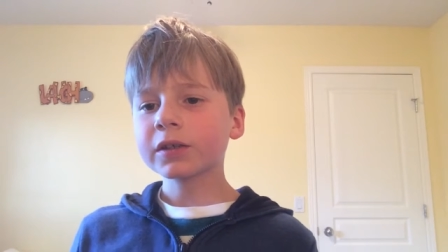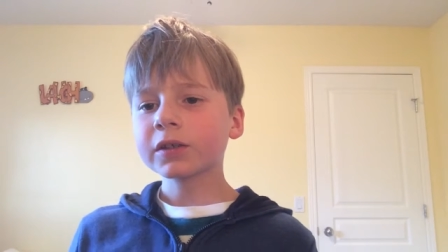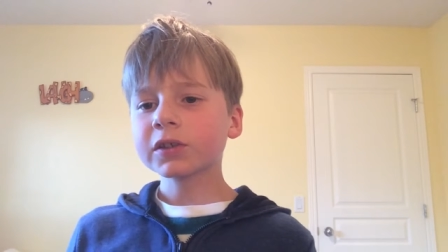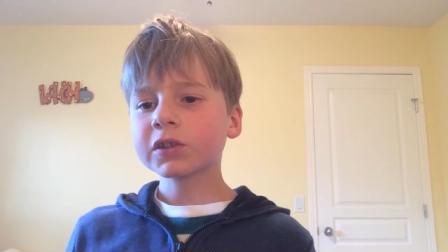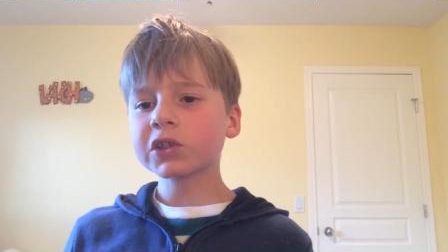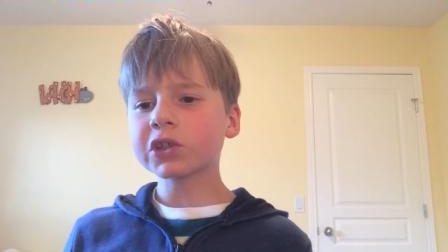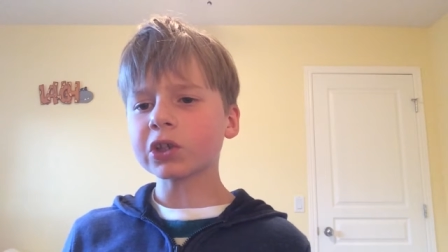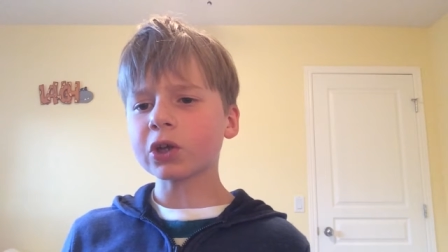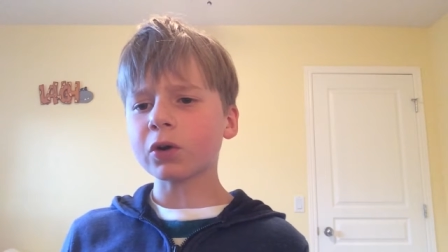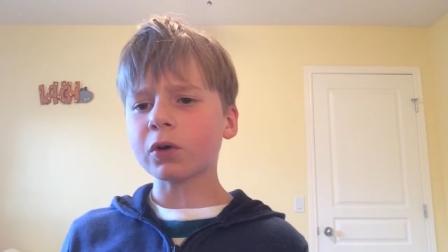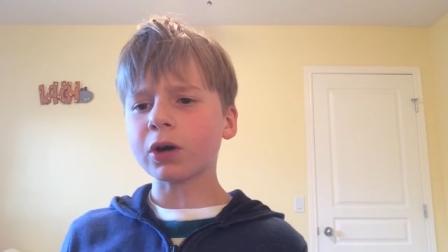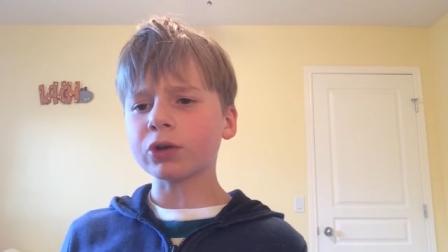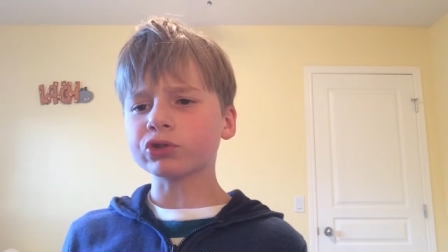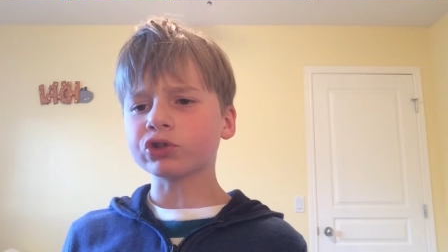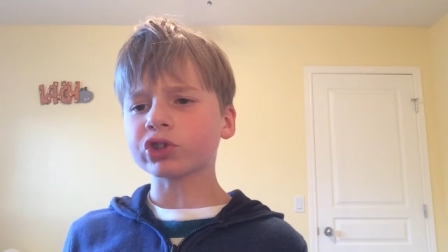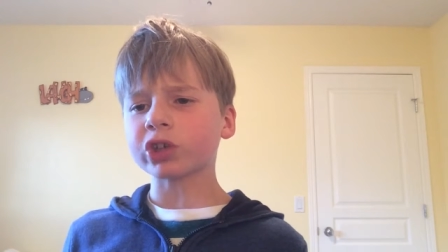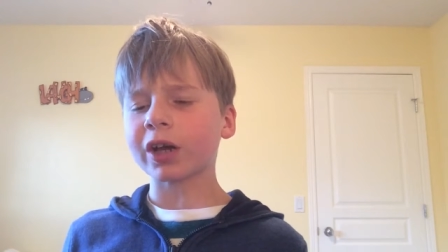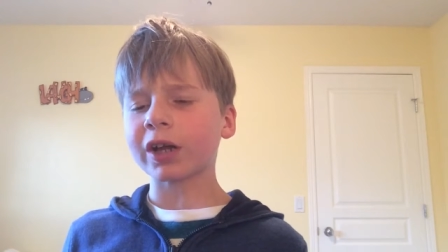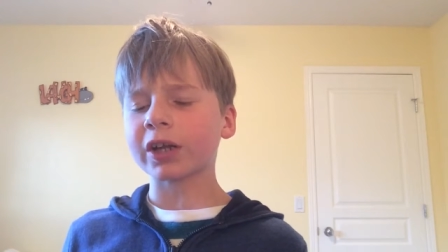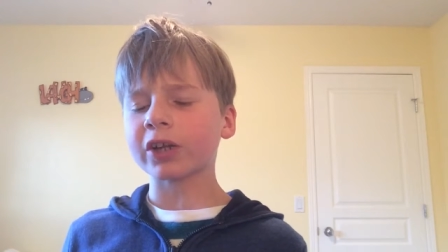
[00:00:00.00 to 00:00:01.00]
so I'll
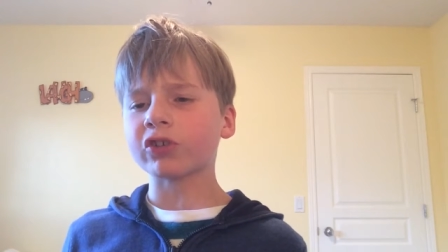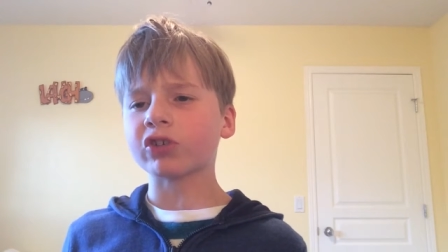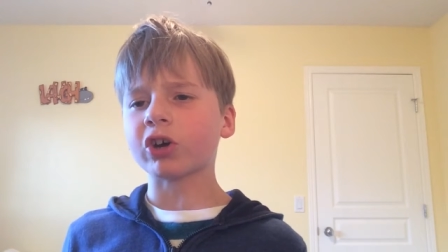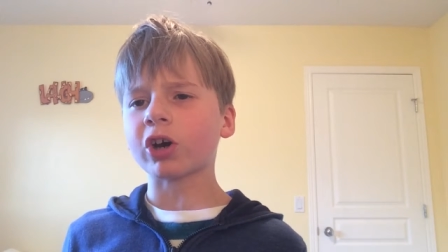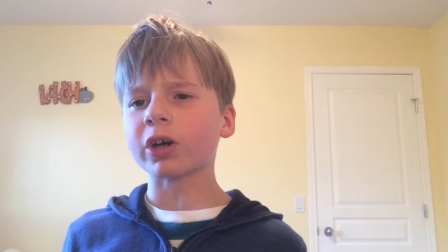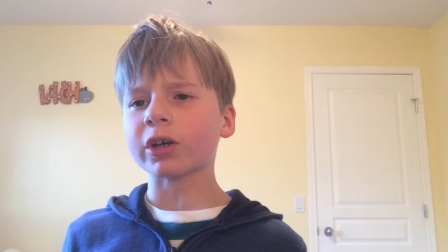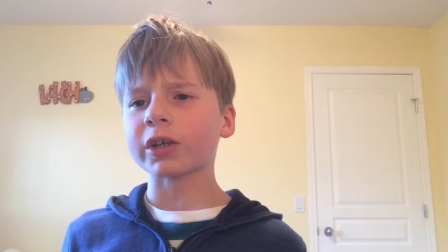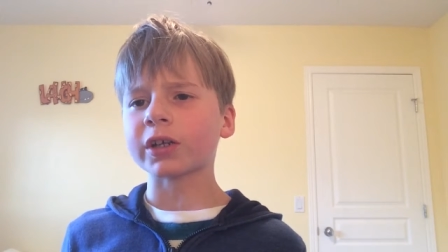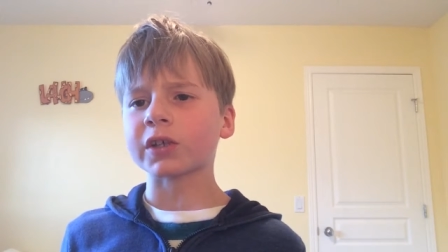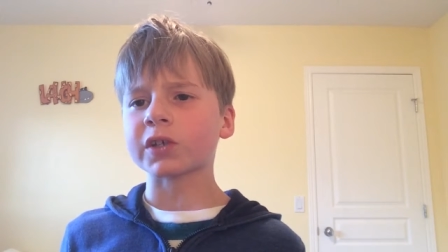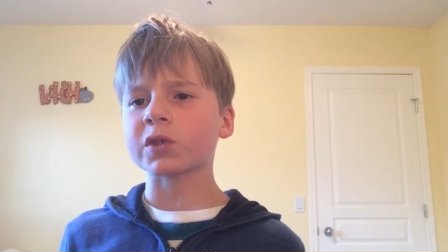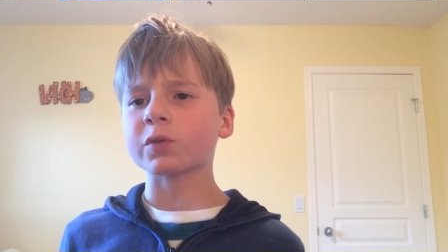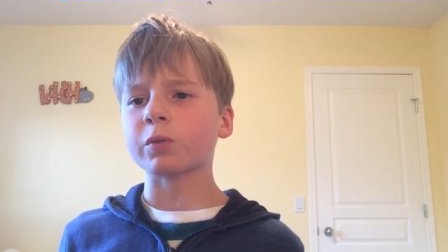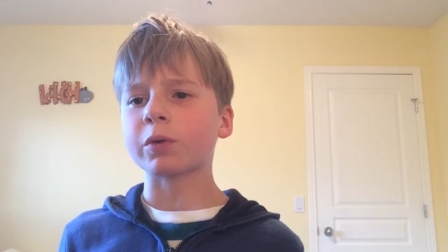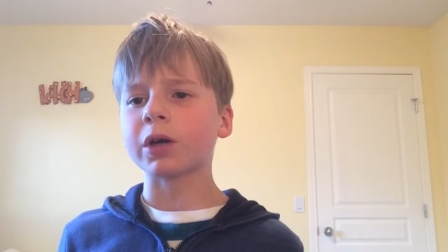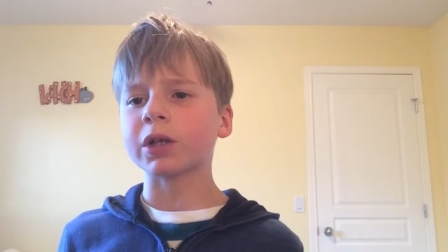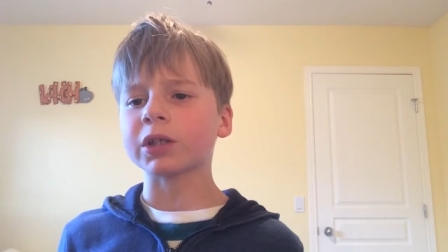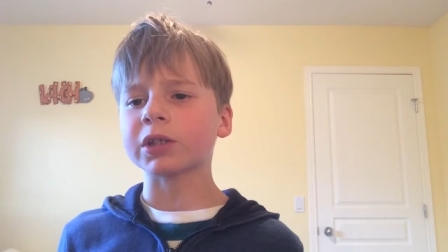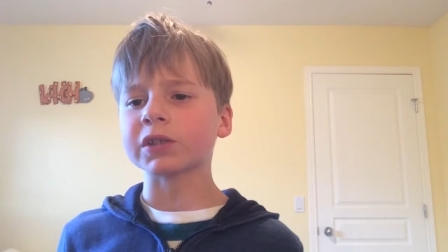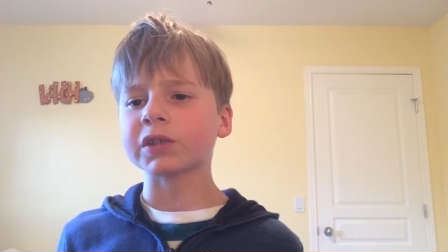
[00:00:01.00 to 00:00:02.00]
try to talk as
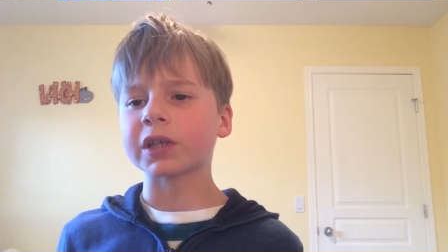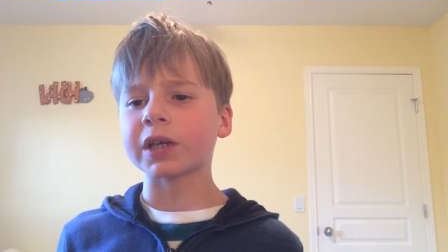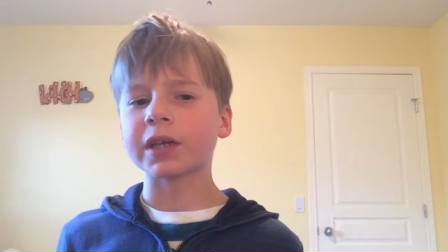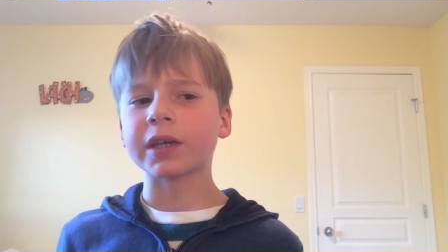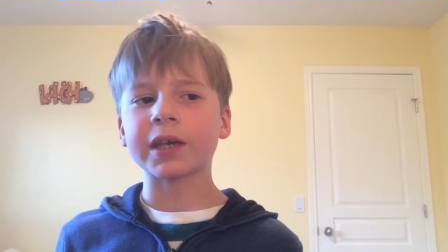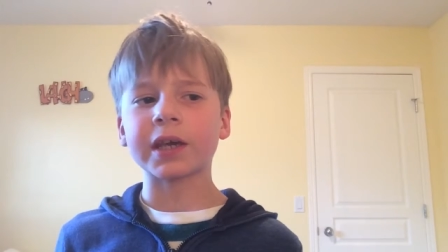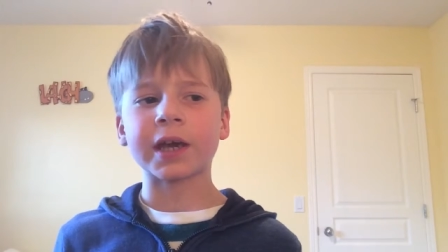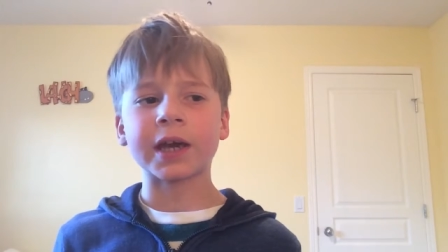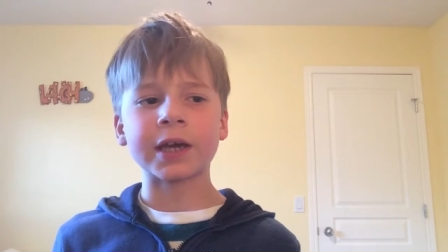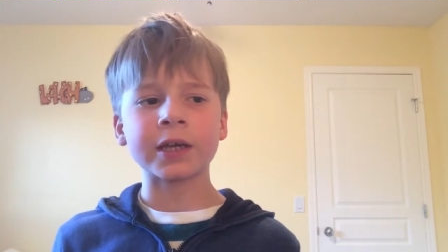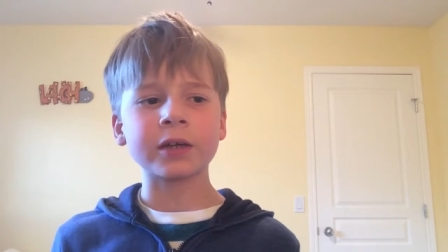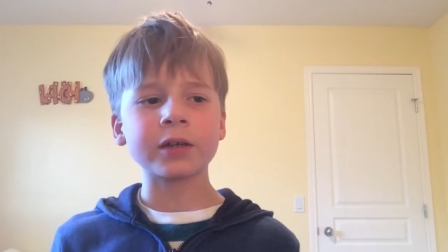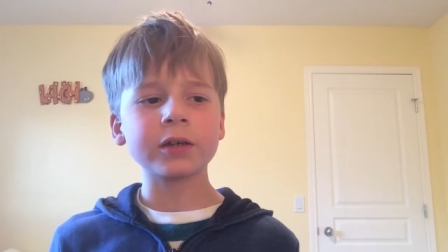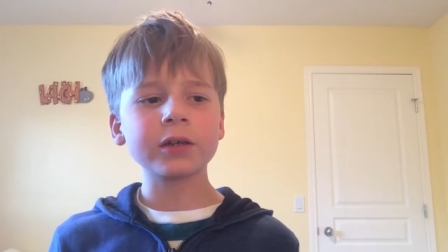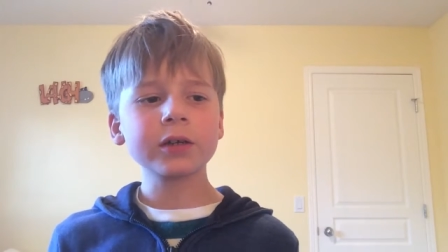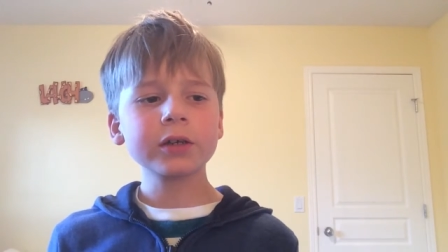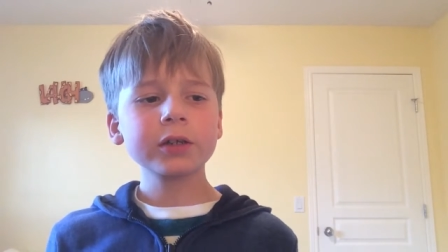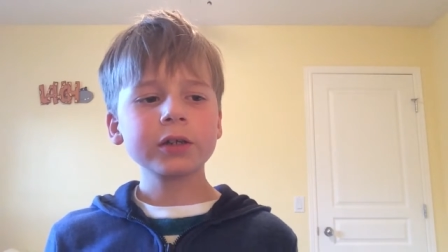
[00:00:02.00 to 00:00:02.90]
well as I can.